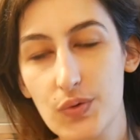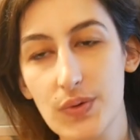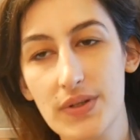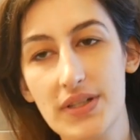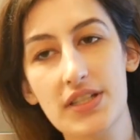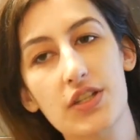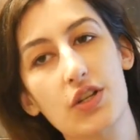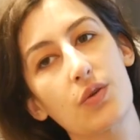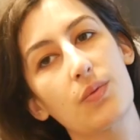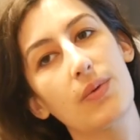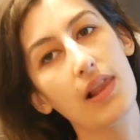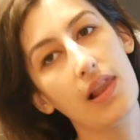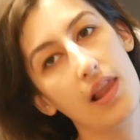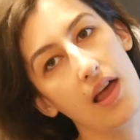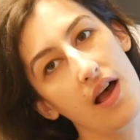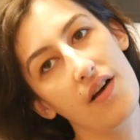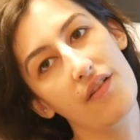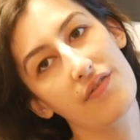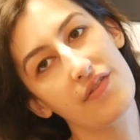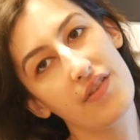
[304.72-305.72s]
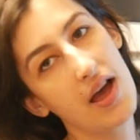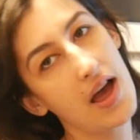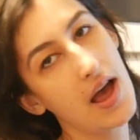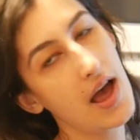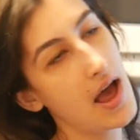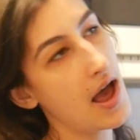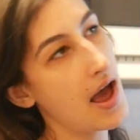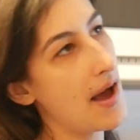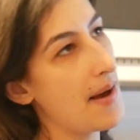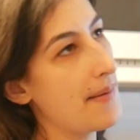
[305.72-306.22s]
twister, we love.
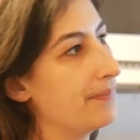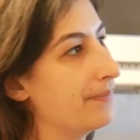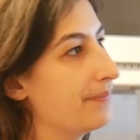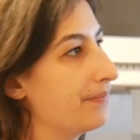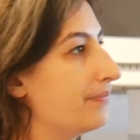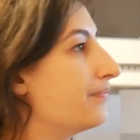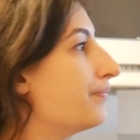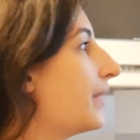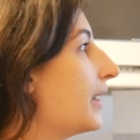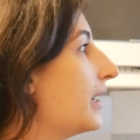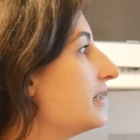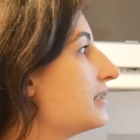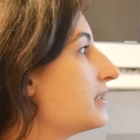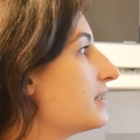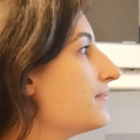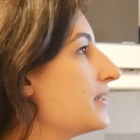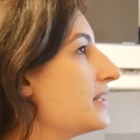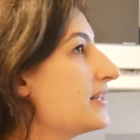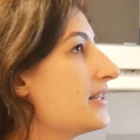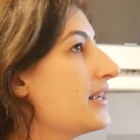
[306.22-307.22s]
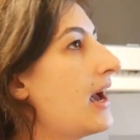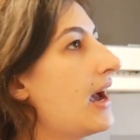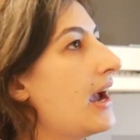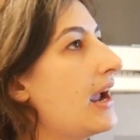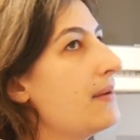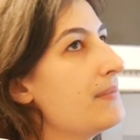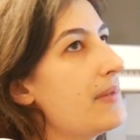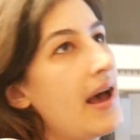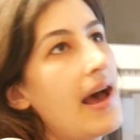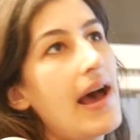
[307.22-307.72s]
But in the
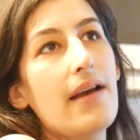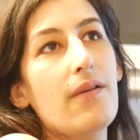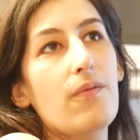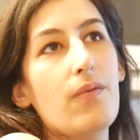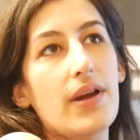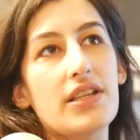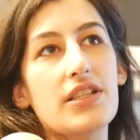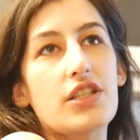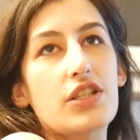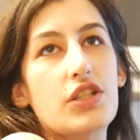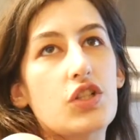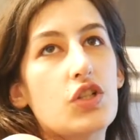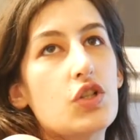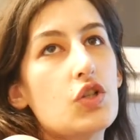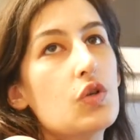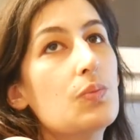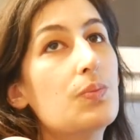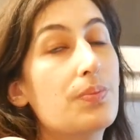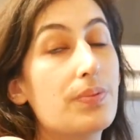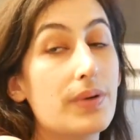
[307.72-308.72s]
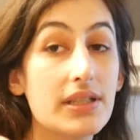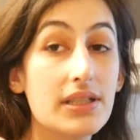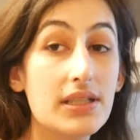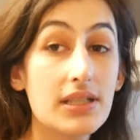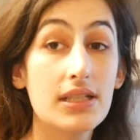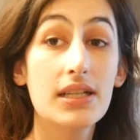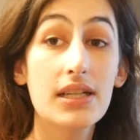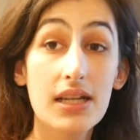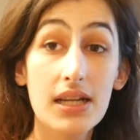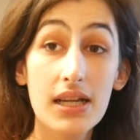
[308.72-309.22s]
meantime, I went to
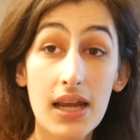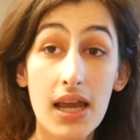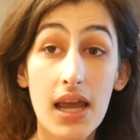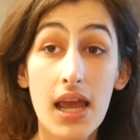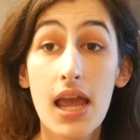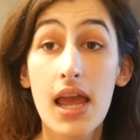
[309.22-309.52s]
Brittany.